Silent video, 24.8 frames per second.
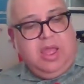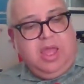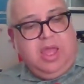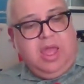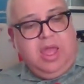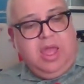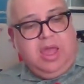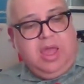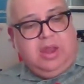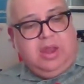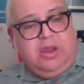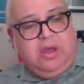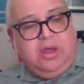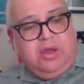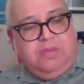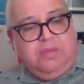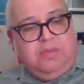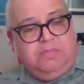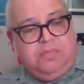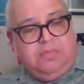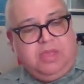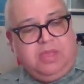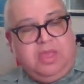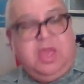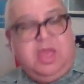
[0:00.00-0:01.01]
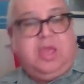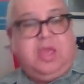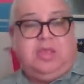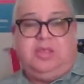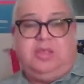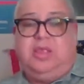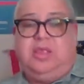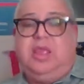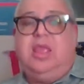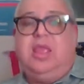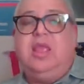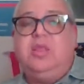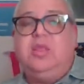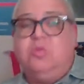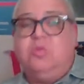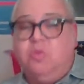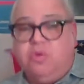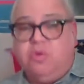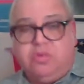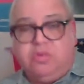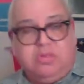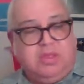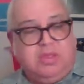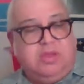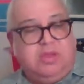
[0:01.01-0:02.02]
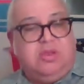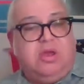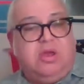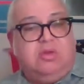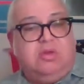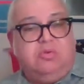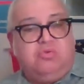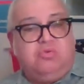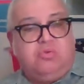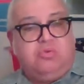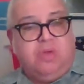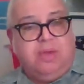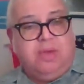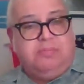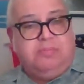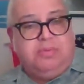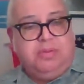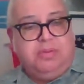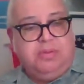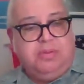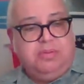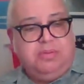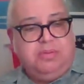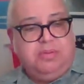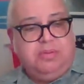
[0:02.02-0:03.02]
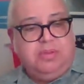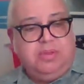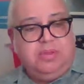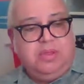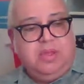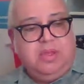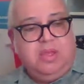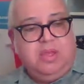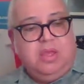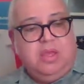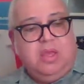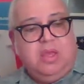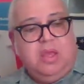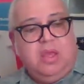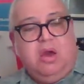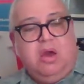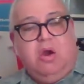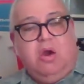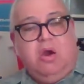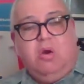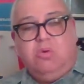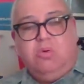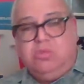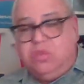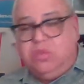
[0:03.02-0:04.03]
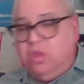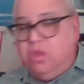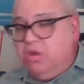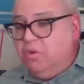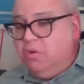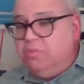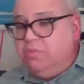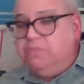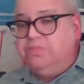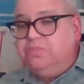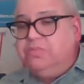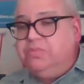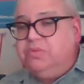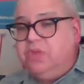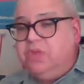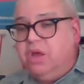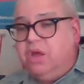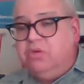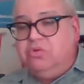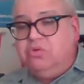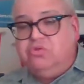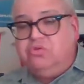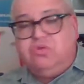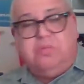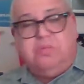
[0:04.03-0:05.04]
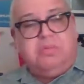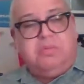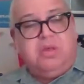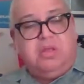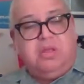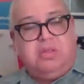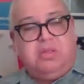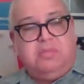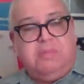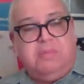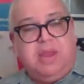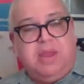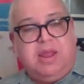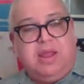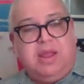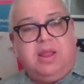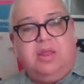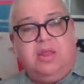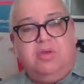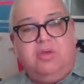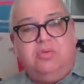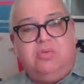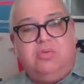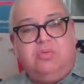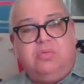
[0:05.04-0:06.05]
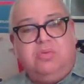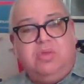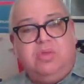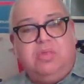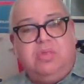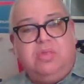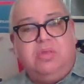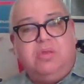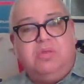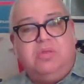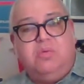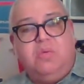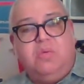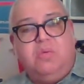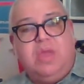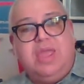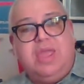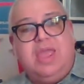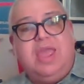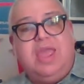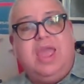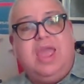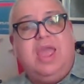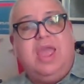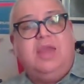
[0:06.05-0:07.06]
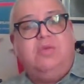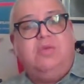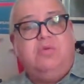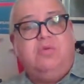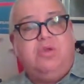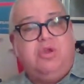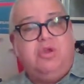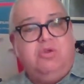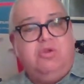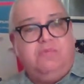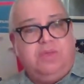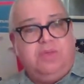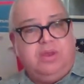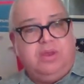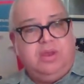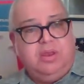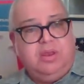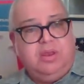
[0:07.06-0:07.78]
And yes, he's worse than Donald Trump. Although Donald Trump comes mighty close with the way he handled COVID.